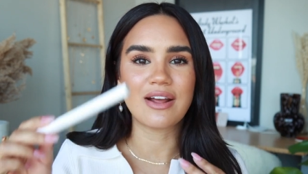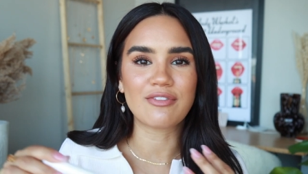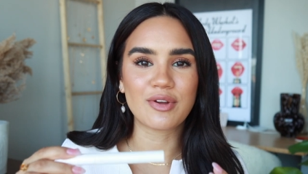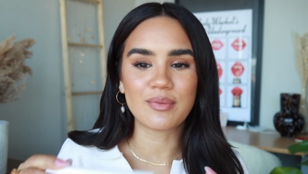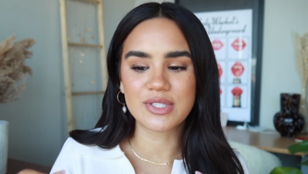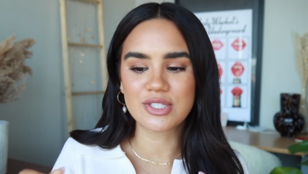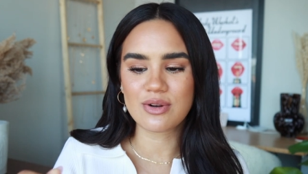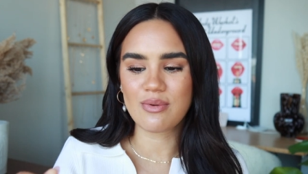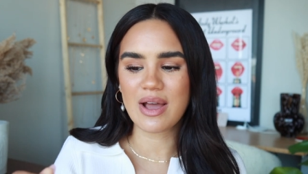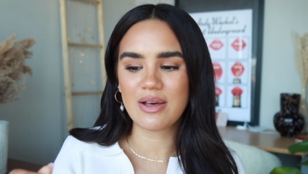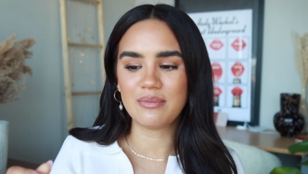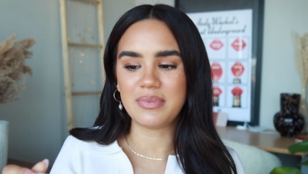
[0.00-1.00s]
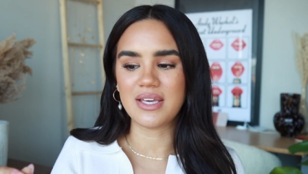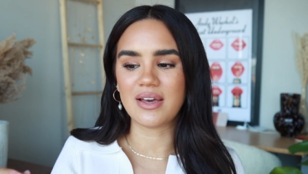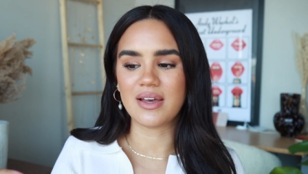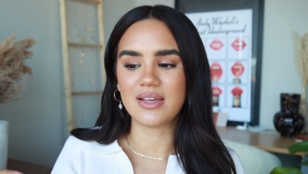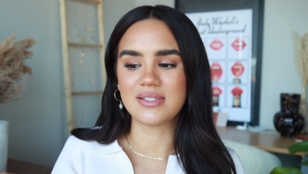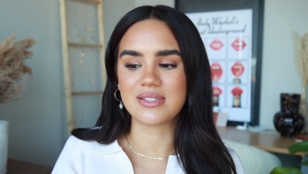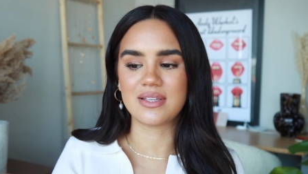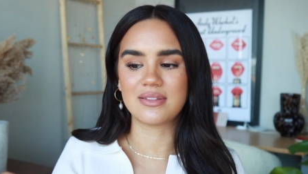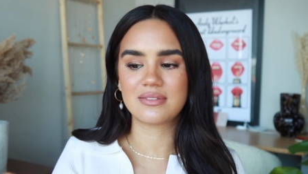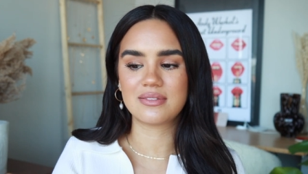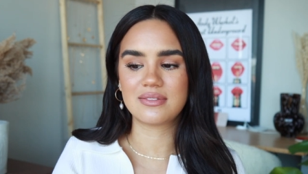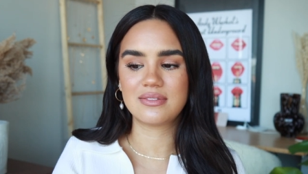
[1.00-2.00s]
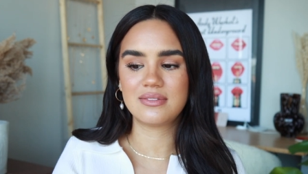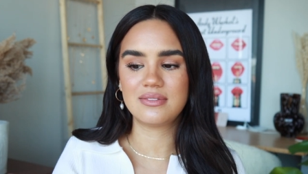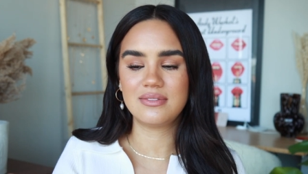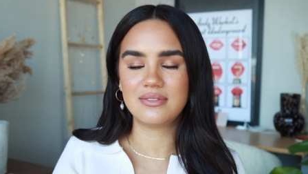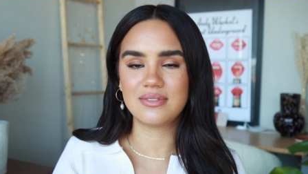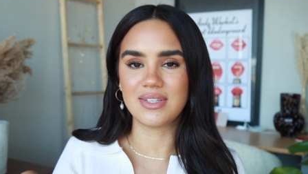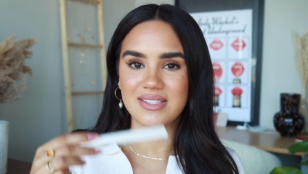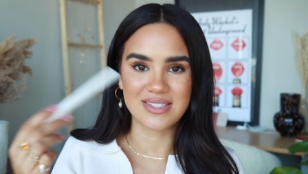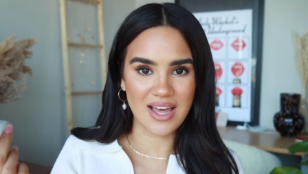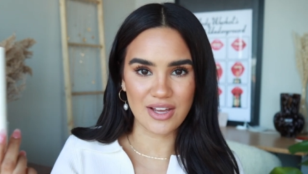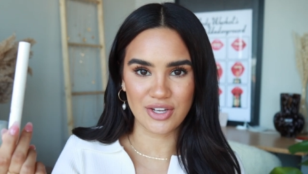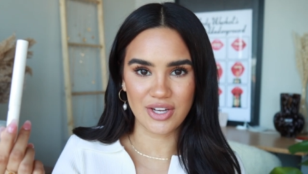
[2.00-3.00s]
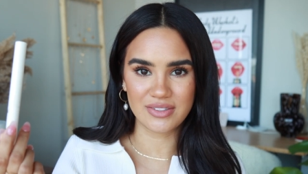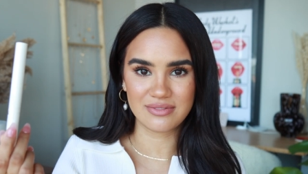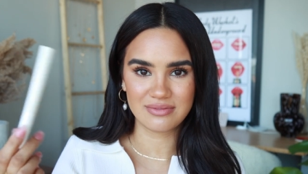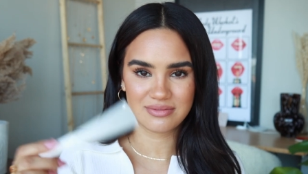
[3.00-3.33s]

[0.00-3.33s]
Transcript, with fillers: every once in a while because it's that good.